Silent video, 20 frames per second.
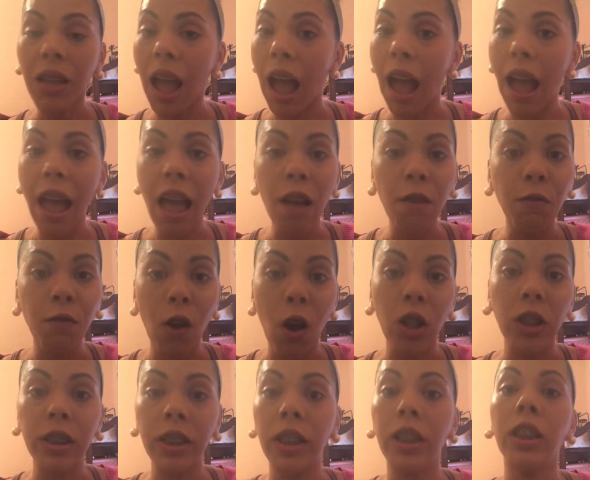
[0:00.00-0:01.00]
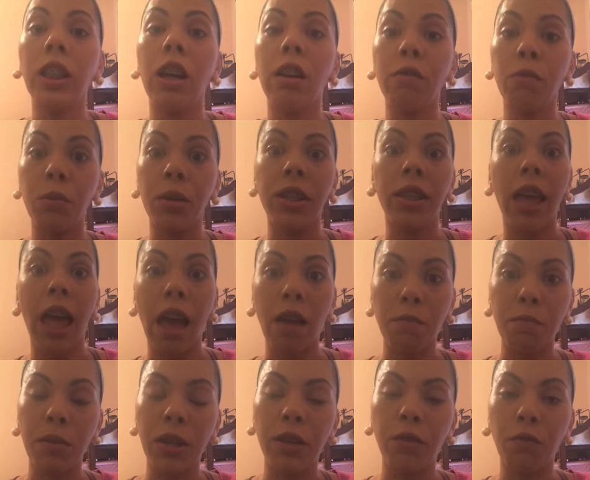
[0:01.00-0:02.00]
have fallen in love with
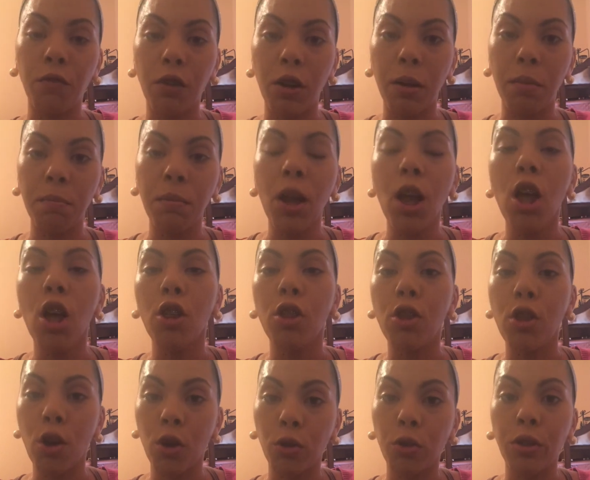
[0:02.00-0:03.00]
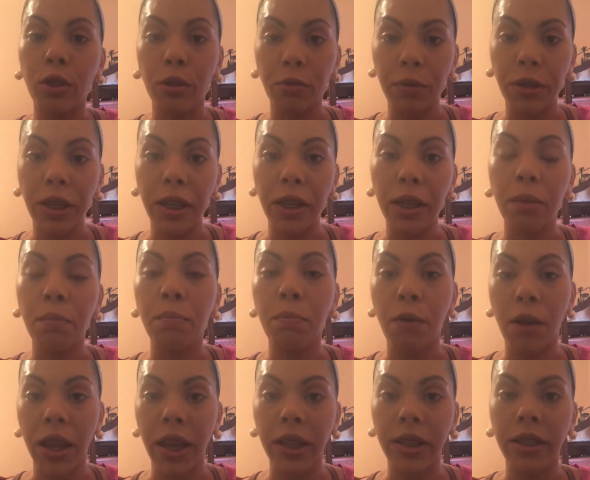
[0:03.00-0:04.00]
have been from those three
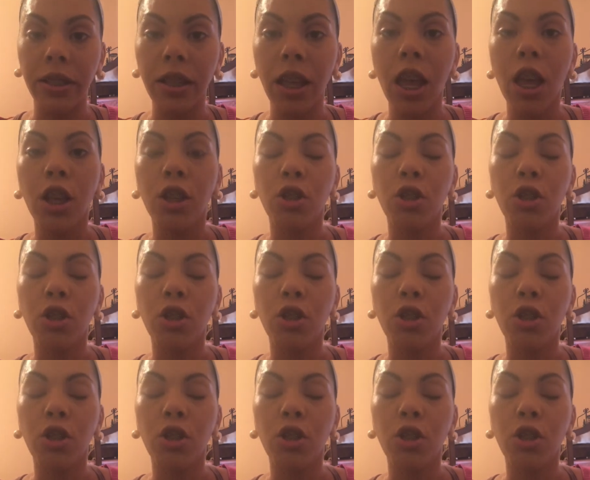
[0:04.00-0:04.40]
brands.